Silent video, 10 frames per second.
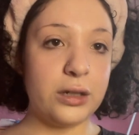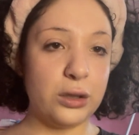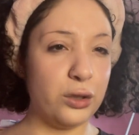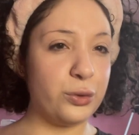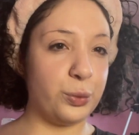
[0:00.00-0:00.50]
it
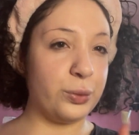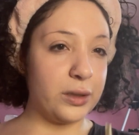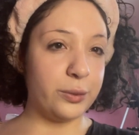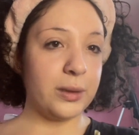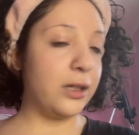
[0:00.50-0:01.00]
looks
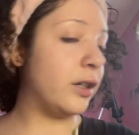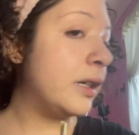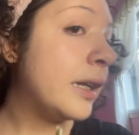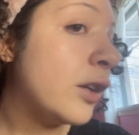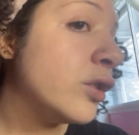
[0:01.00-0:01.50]
really, really
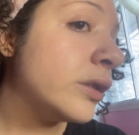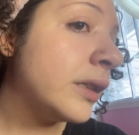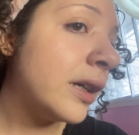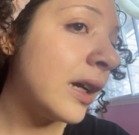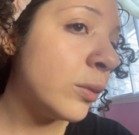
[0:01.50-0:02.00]
good. And also
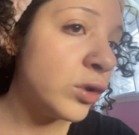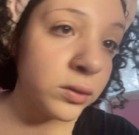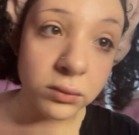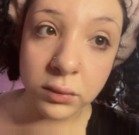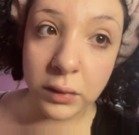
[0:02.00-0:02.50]
in
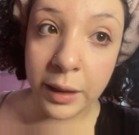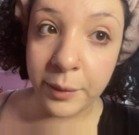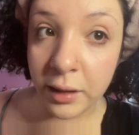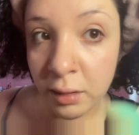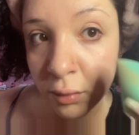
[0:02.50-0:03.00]
camera. I
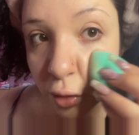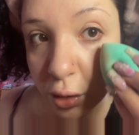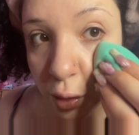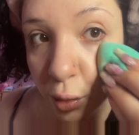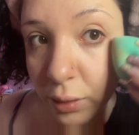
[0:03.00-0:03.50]
mean,
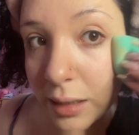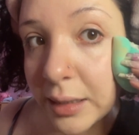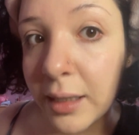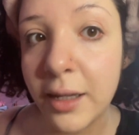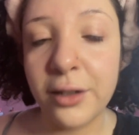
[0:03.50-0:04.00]
there's no
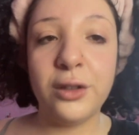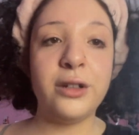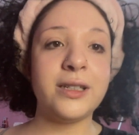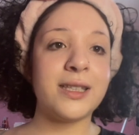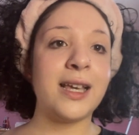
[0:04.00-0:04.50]
creasing and it
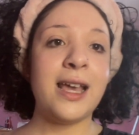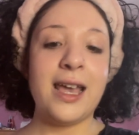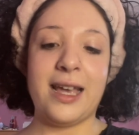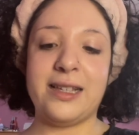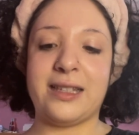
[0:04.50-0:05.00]
looks
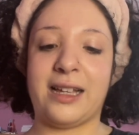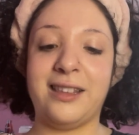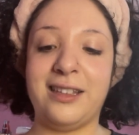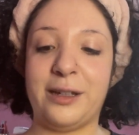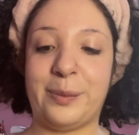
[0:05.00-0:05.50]

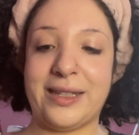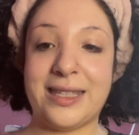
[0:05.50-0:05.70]
exactly like my